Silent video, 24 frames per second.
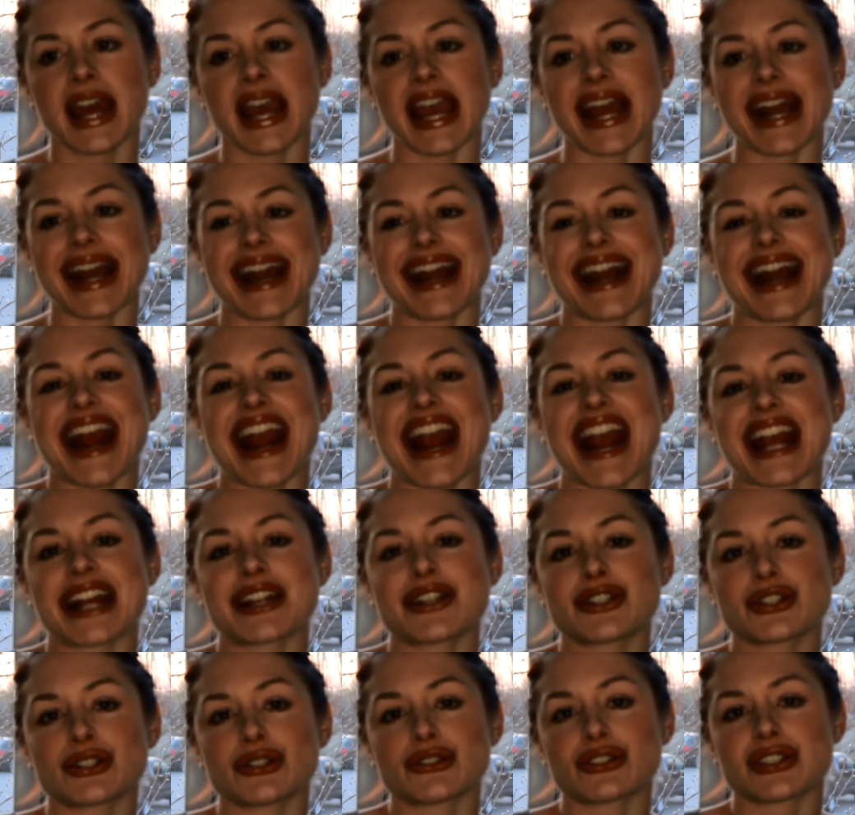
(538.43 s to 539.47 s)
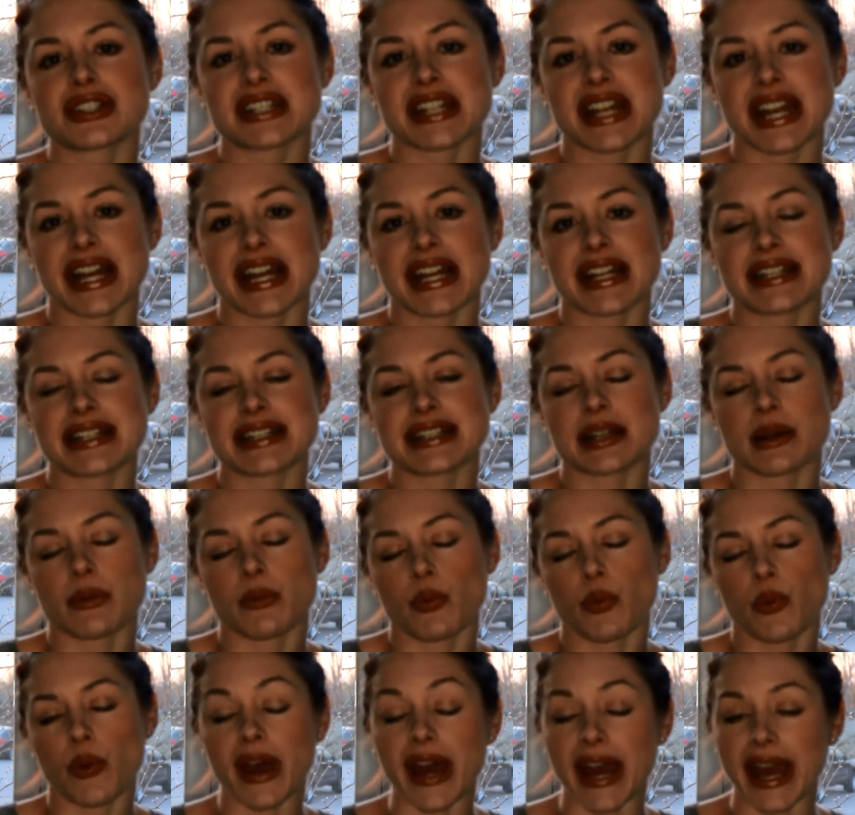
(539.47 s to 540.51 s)
and enhance your skin in
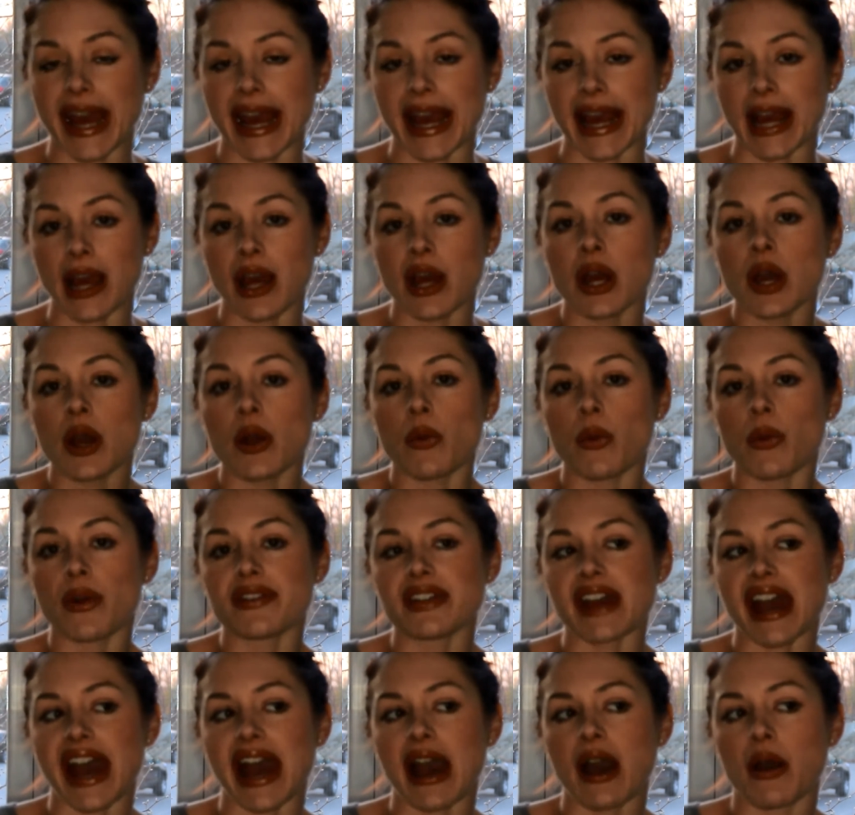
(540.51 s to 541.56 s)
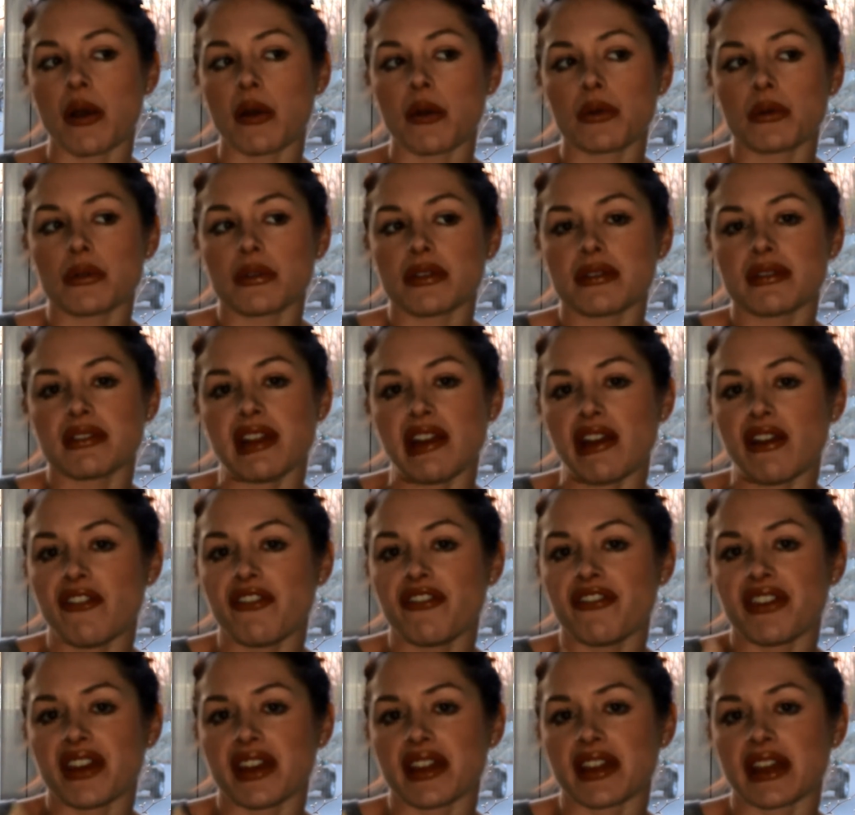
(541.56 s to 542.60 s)
some way without the
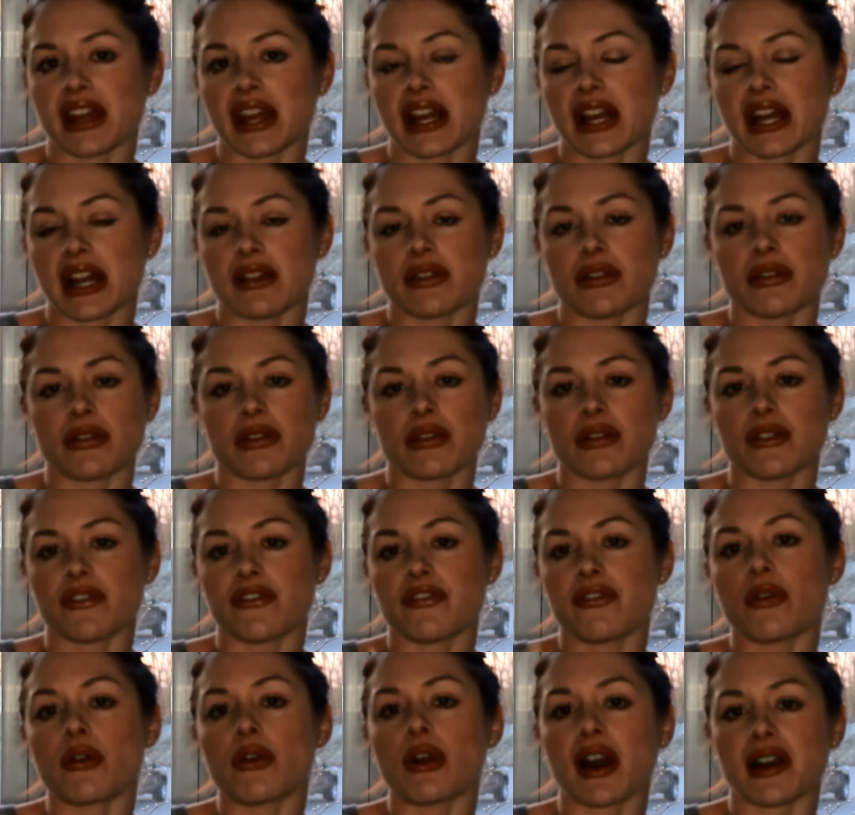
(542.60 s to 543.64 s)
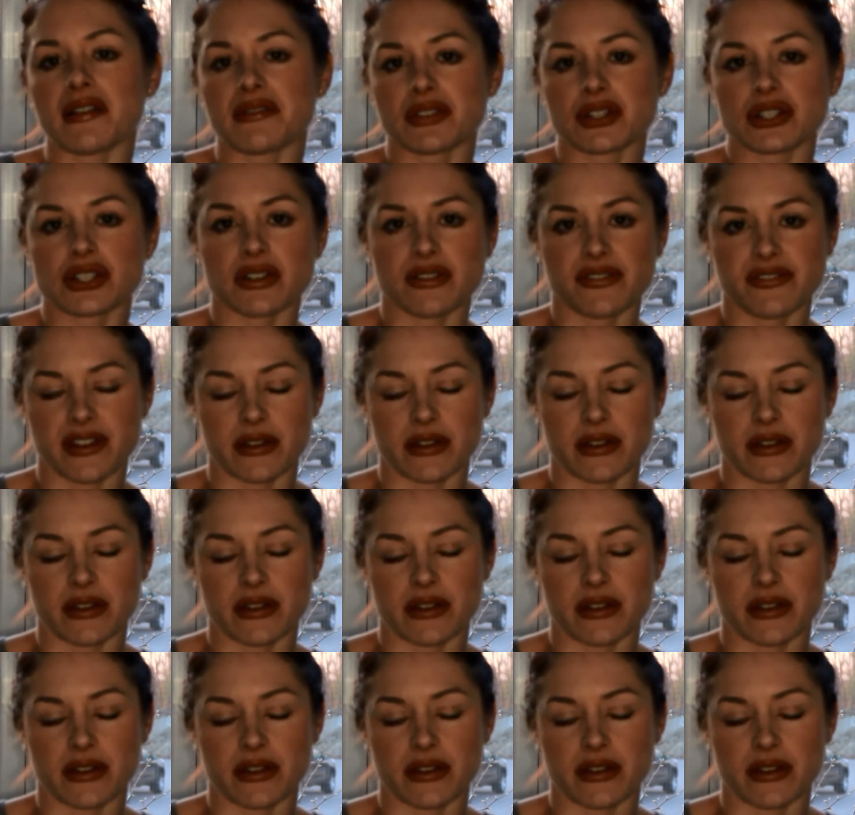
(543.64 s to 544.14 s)
feeling in the full coverage of